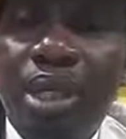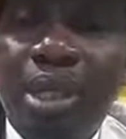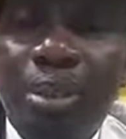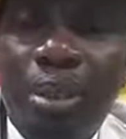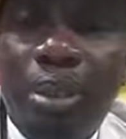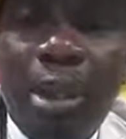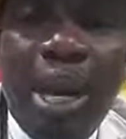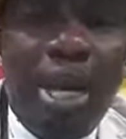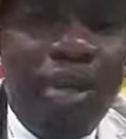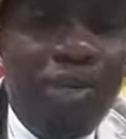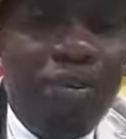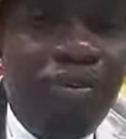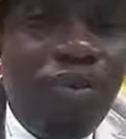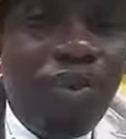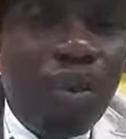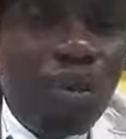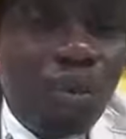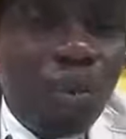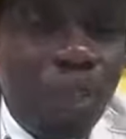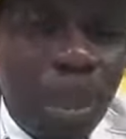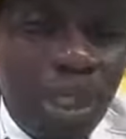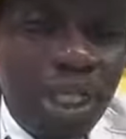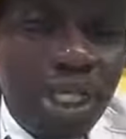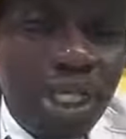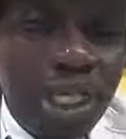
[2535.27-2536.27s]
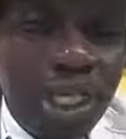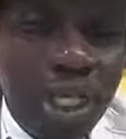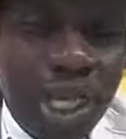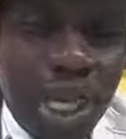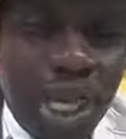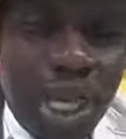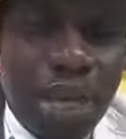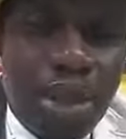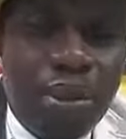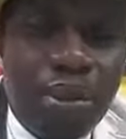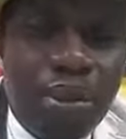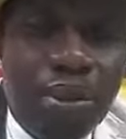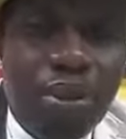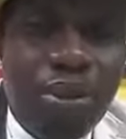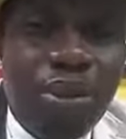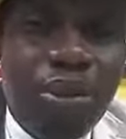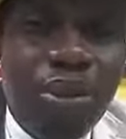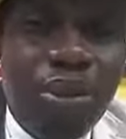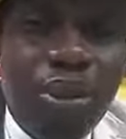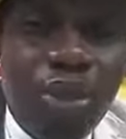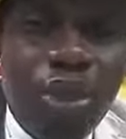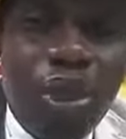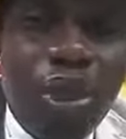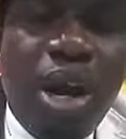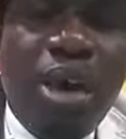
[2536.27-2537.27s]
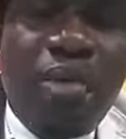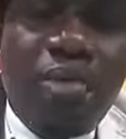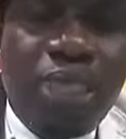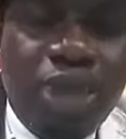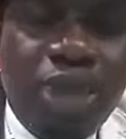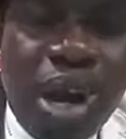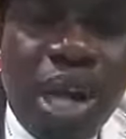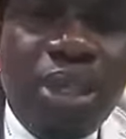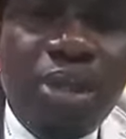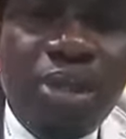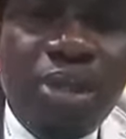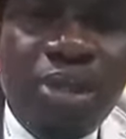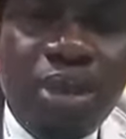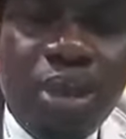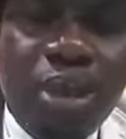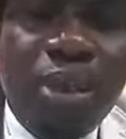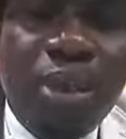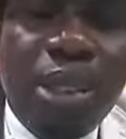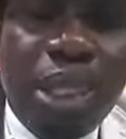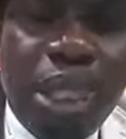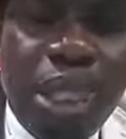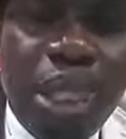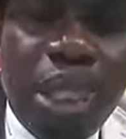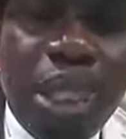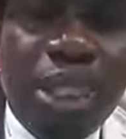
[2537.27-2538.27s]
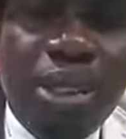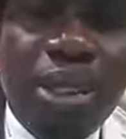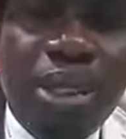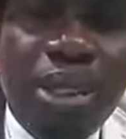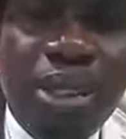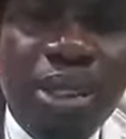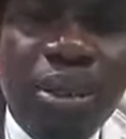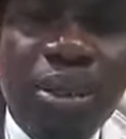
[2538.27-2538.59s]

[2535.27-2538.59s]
But if you're watching now, you don't have right to communicate